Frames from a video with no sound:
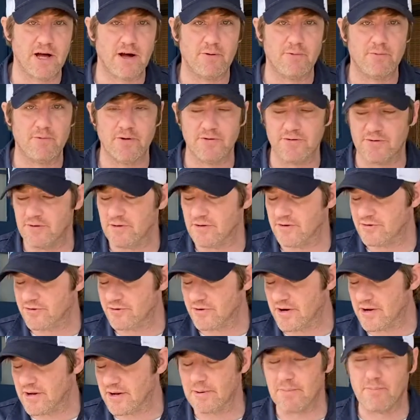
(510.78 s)
will do the
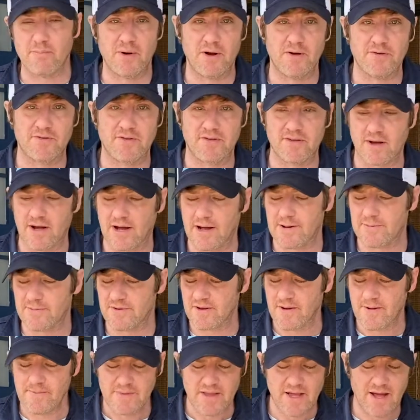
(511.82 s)
trick most of the times.
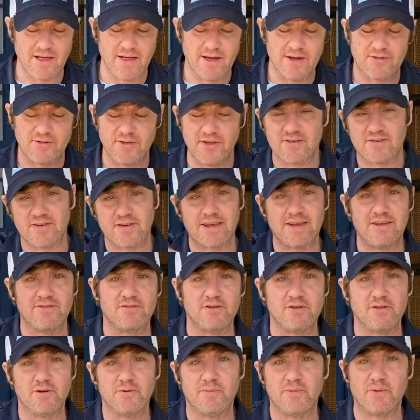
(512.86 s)
I like this. It gives
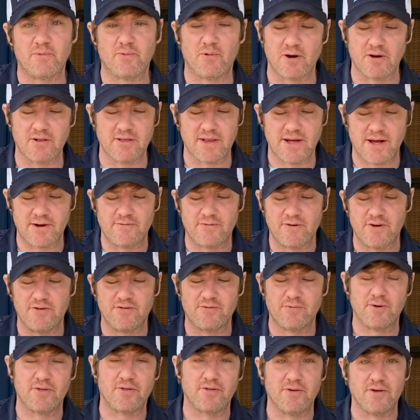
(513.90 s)
you a little bit more leverage
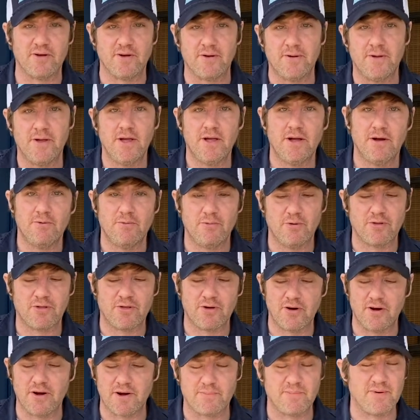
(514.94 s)
with the
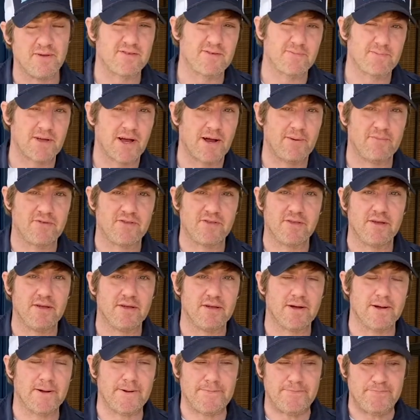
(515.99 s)
hook, but sometimes
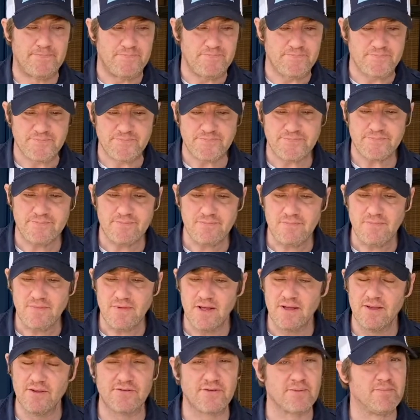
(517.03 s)

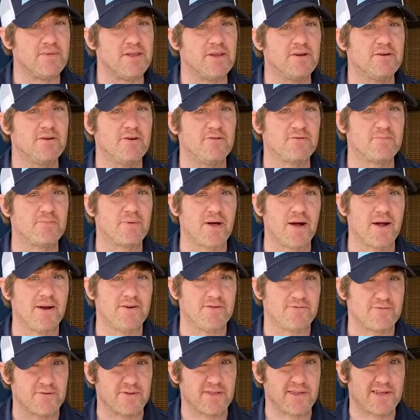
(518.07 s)
some needle nose pliers
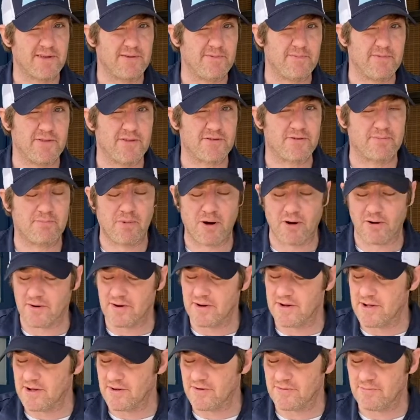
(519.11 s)
for even the smaller
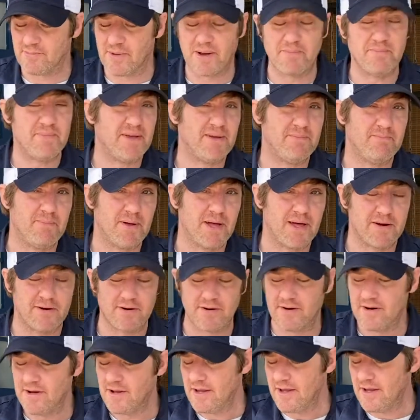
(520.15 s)
nails might be better.
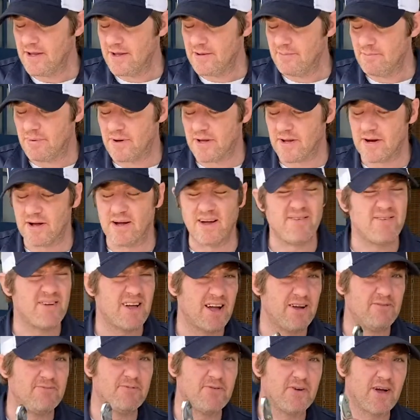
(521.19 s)
But
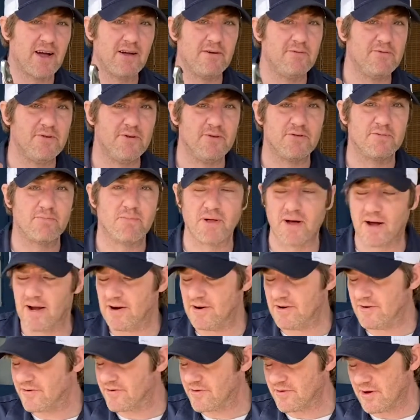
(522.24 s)
I've used
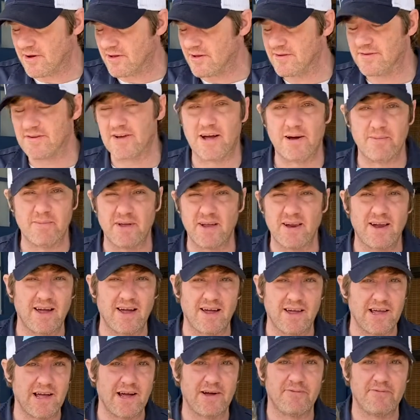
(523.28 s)
pliers all the time, and
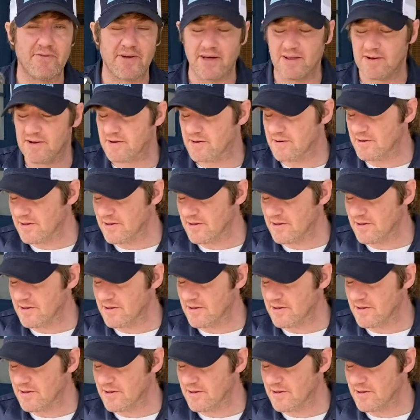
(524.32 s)
I found